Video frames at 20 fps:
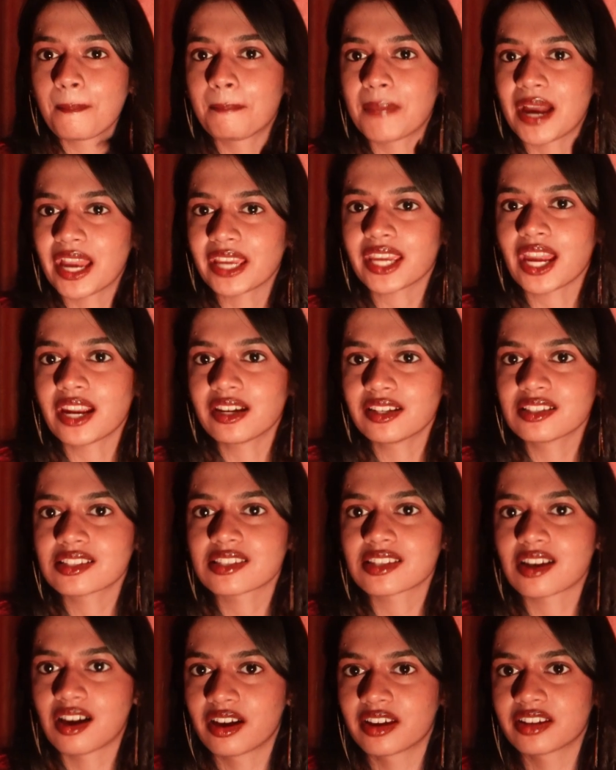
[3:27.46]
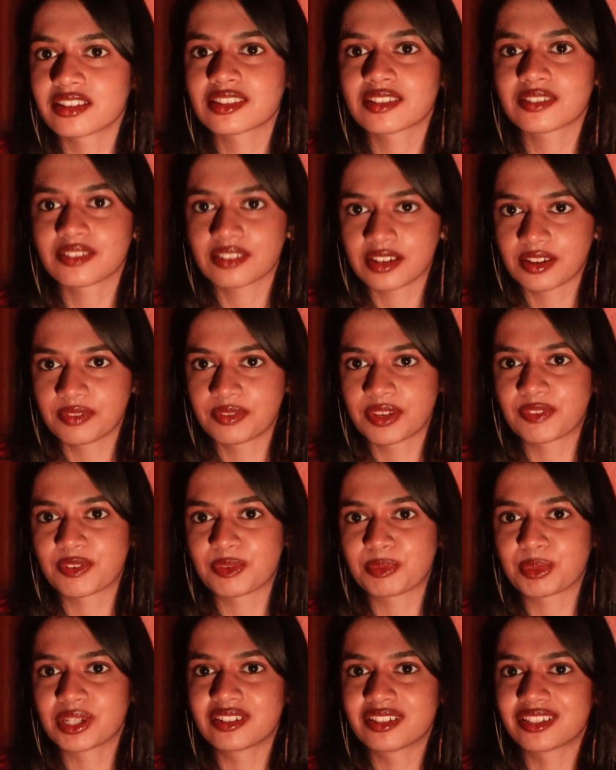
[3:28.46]
My candles are away
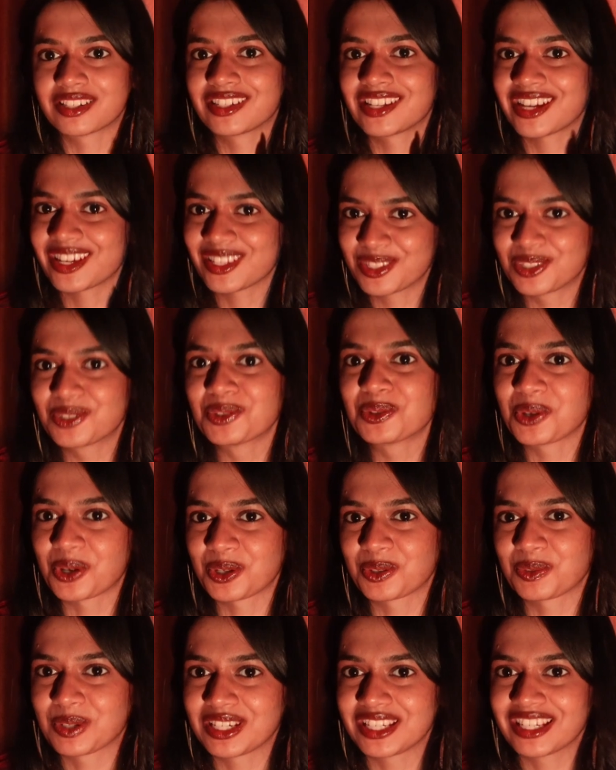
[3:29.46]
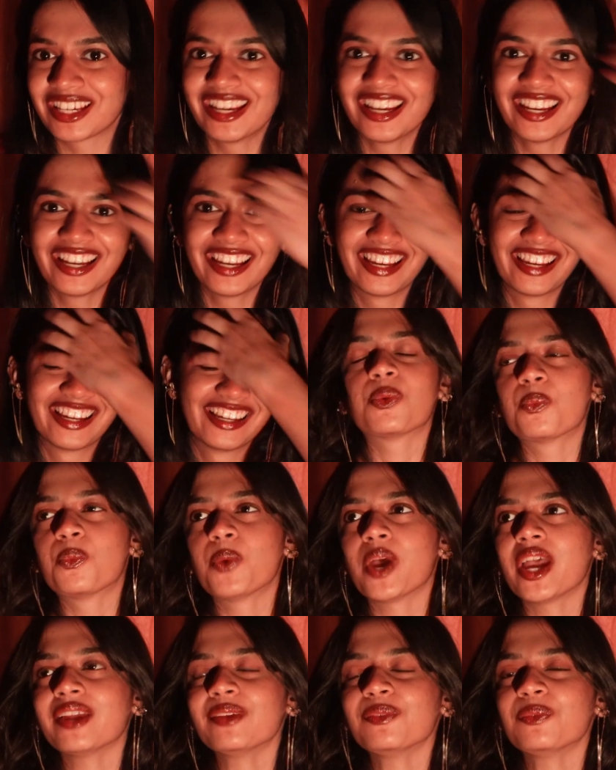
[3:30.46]
from the curtain, guys, do not worry.
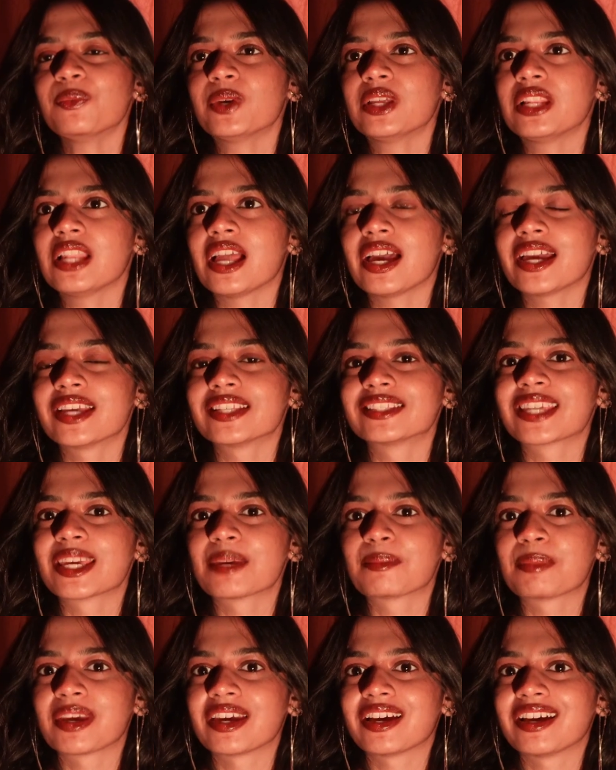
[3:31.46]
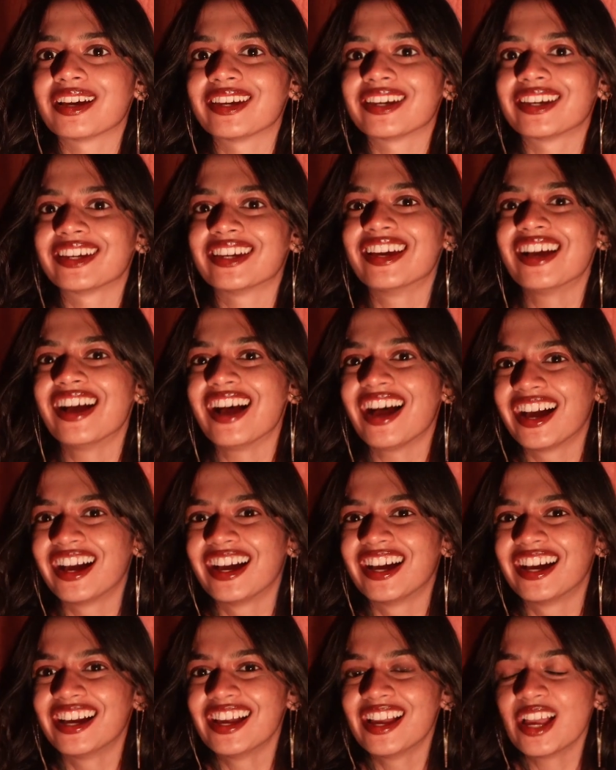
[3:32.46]
When will I escape AI?
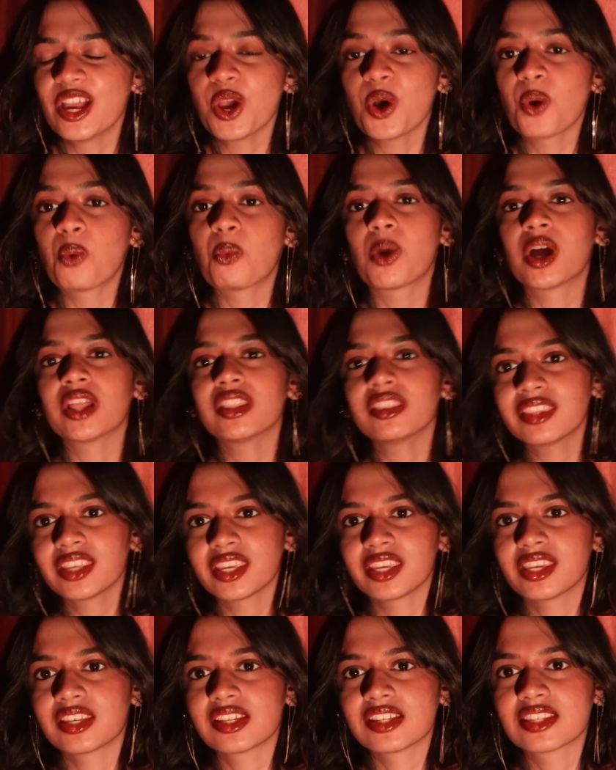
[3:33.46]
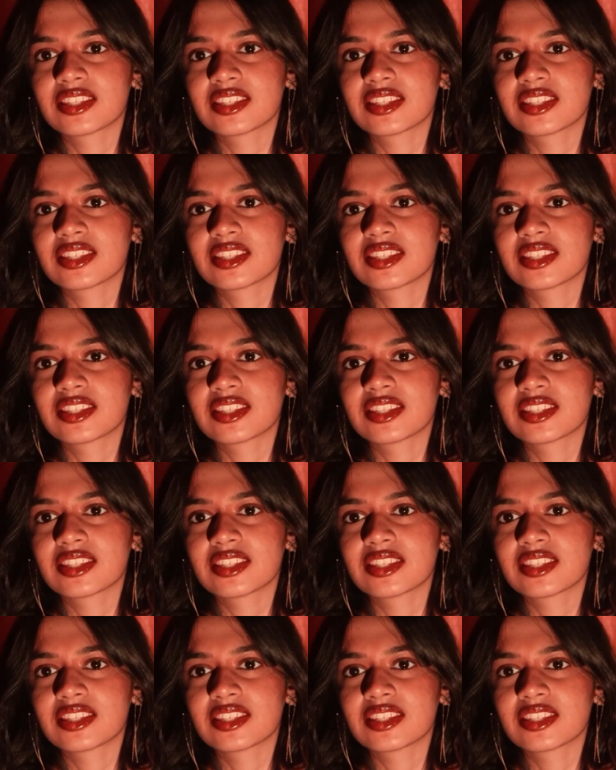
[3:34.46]
One thing